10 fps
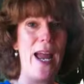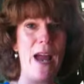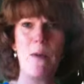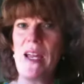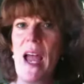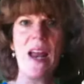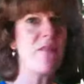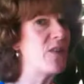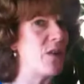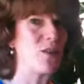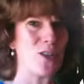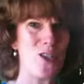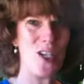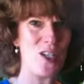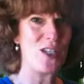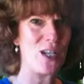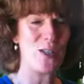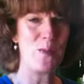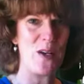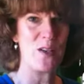And we had a few other exchanges that I'll
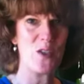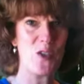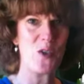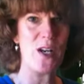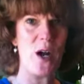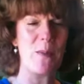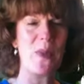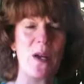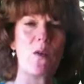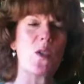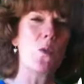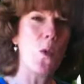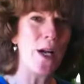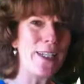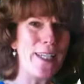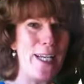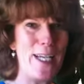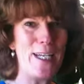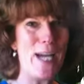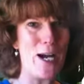spare you the story on, but there was one
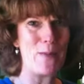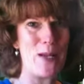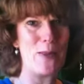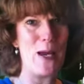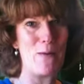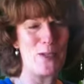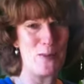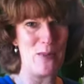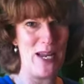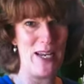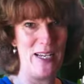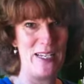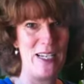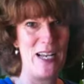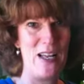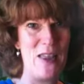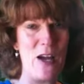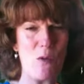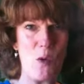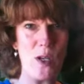key comment that was made
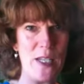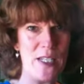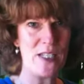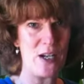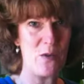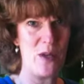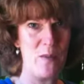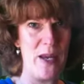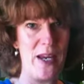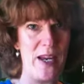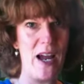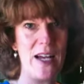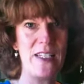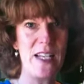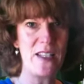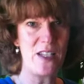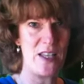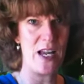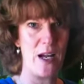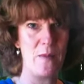that really stuck with me. I said to
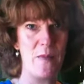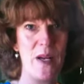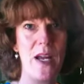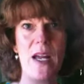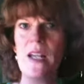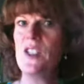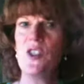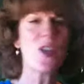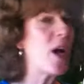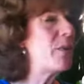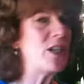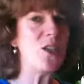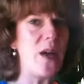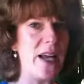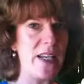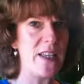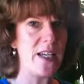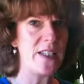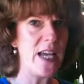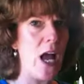them, did your company do
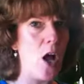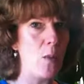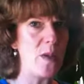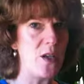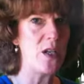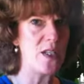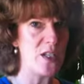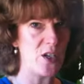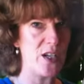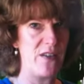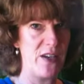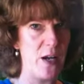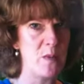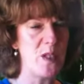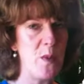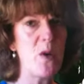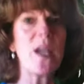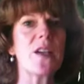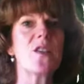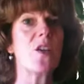anything to help you consider giving up
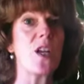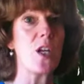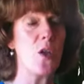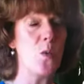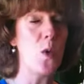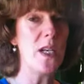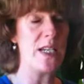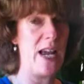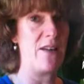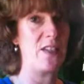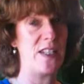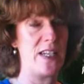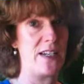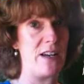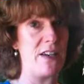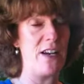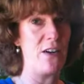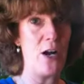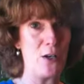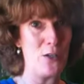smoking so that you wouldn't have to stand out
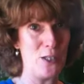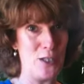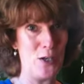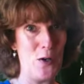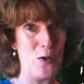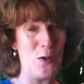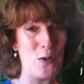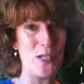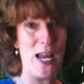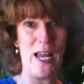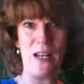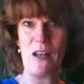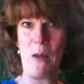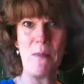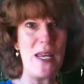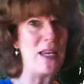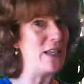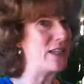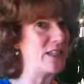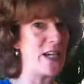here huddled in the cold? And
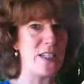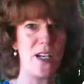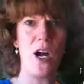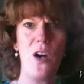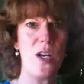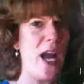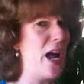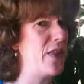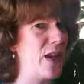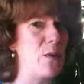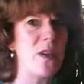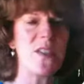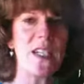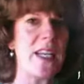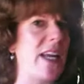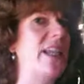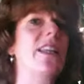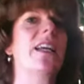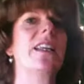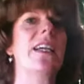immediately this guy said, oh yeah, they would have done
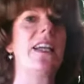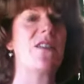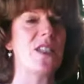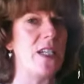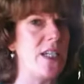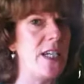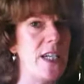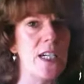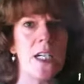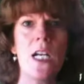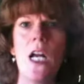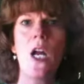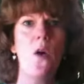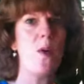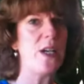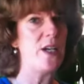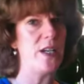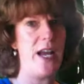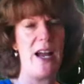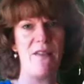anything. They gave us a year. We
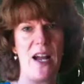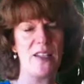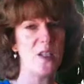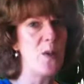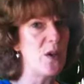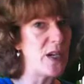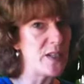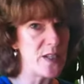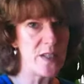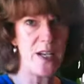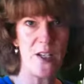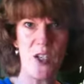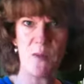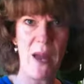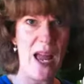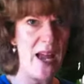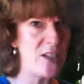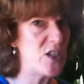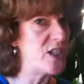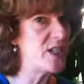could have had smoking cessation
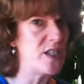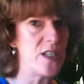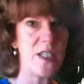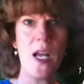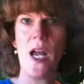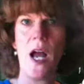patches.